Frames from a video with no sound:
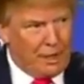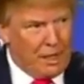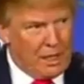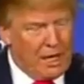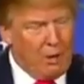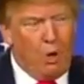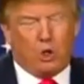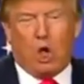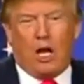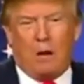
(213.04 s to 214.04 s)
And we'll
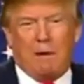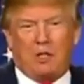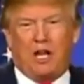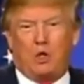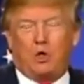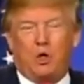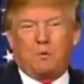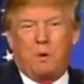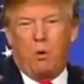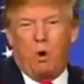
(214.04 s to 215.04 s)
talk about Ted Cruz,
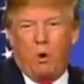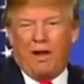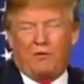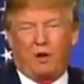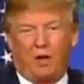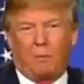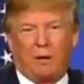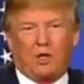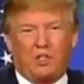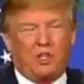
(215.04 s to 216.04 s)
but we'll wait for a little
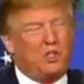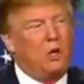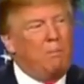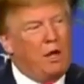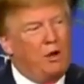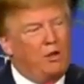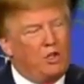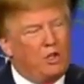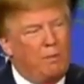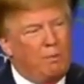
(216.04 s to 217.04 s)
because he's doing better than
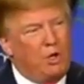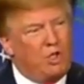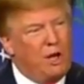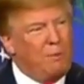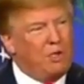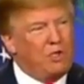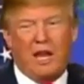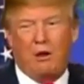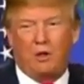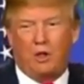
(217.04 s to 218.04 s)
Jeb Bush. Jeb is
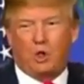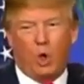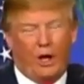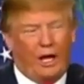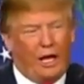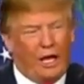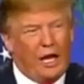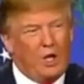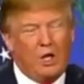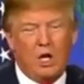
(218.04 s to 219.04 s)
down the toilet,
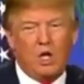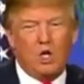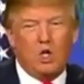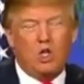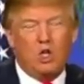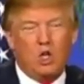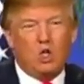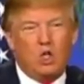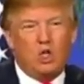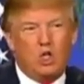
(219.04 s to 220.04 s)
and
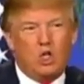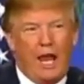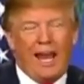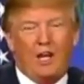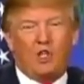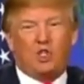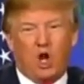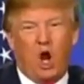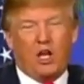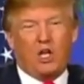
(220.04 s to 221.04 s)
Ted is
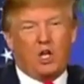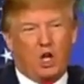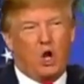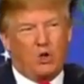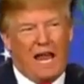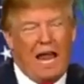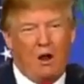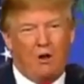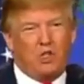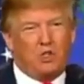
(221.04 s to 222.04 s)
starting to go down.
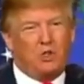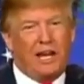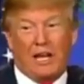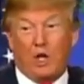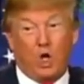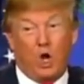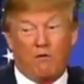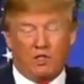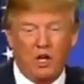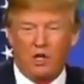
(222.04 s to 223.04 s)
He's getting
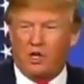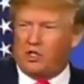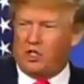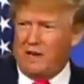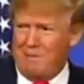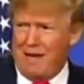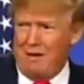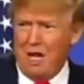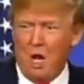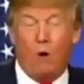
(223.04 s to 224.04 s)
nervous. You see him now?
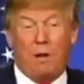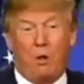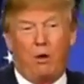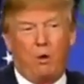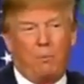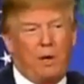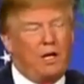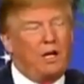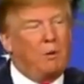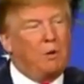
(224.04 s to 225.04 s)
Oh, by the way, we're putting a
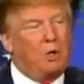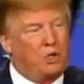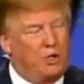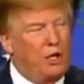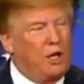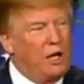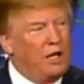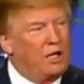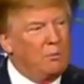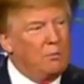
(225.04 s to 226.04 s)
commercial, and you're going to like
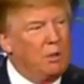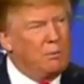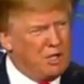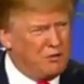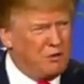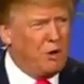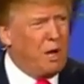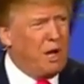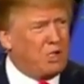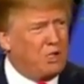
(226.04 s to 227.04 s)
it tomorrow. But it's a very
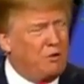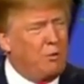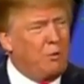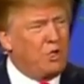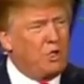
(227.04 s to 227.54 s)
positive commercial.